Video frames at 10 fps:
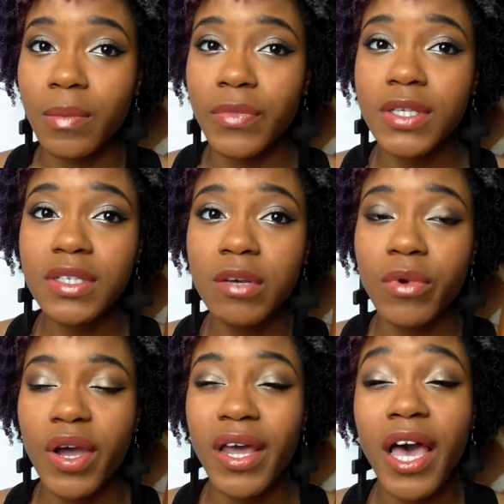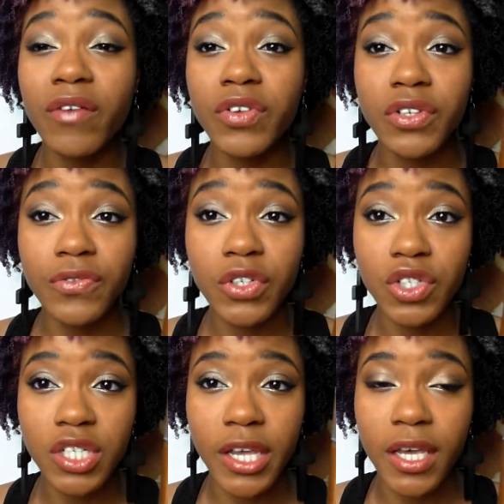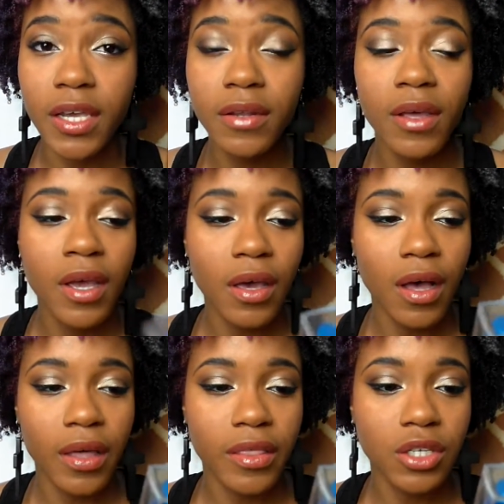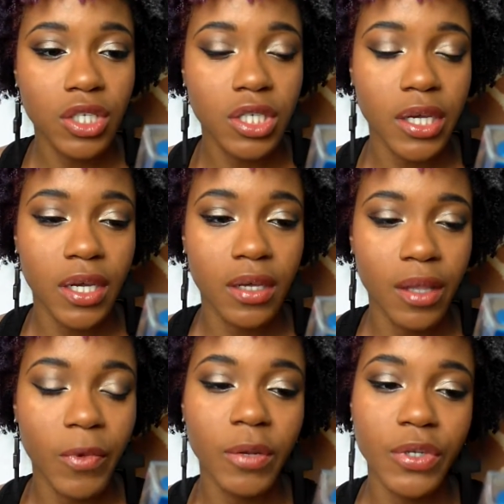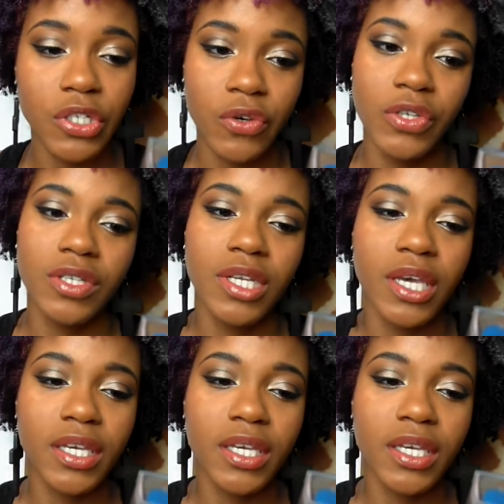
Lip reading: this time around I have a different shade. This shade I'm going to be showing you today